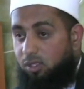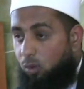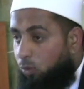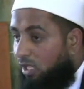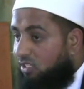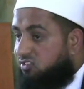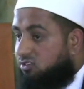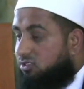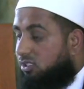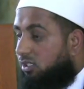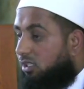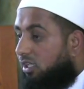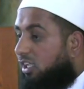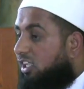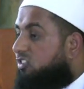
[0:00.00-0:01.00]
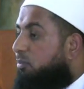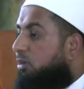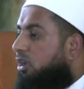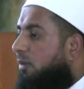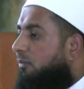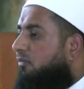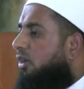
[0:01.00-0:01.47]
in the West, it's
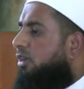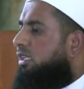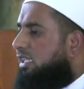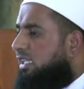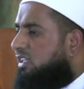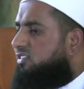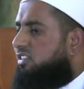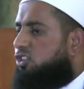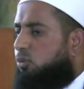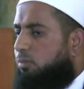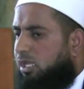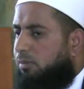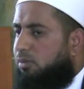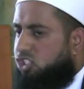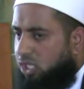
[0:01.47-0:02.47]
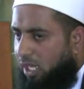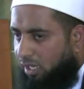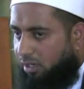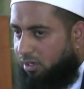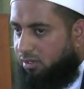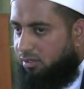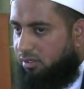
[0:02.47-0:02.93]
become very easy to become a
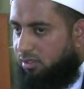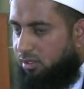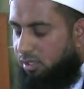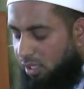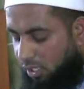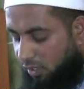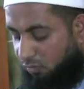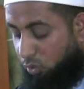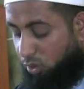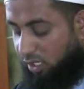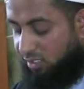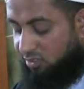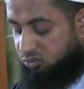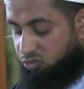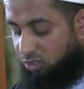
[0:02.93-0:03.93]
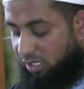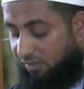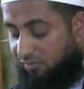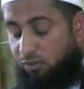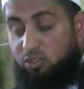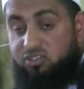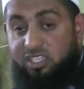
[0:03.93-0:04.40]
Shaykh. If you can string a
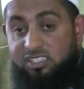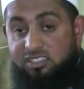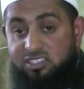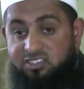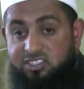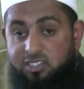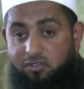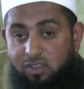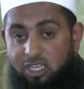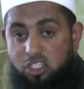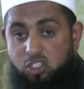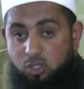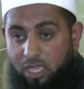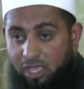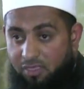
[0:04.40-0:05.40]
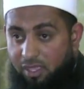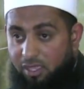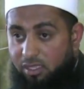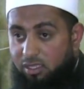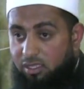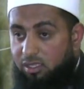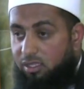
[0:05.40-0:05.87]
few sentences of English
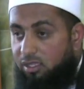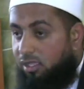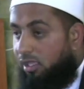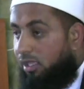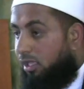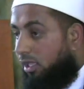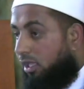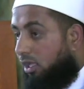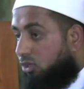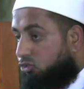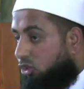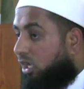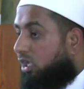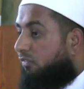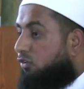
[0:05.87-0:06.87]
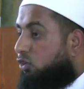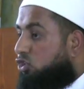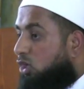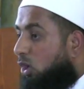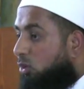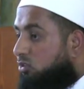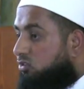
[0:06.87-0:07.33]
together, crack a few
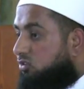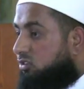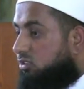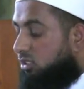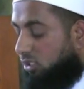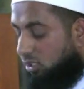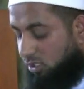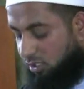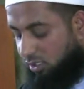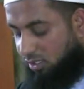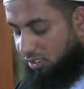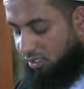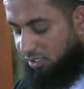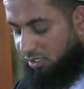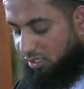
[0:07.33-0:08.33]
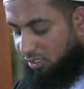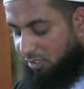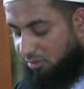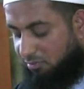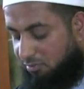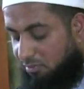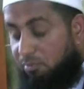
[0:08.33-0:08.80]
jokes,
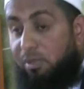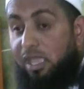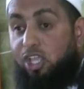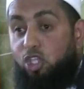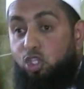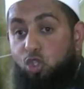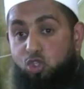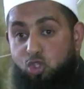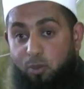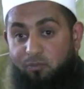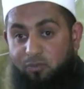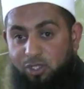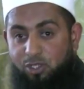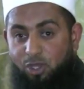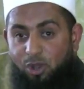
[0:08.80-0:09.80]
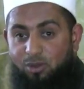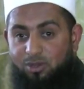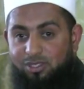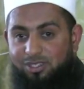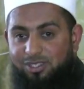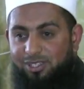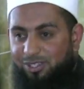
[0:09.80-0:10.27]
make a YouTube
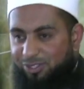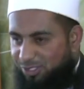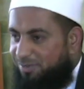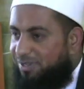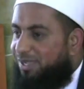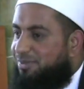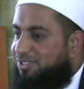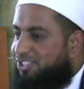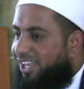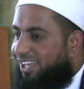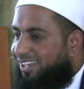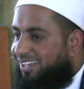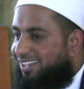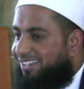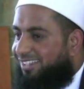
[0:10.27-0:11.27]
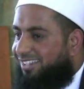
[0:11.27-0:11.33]
video, you become a Shaykh.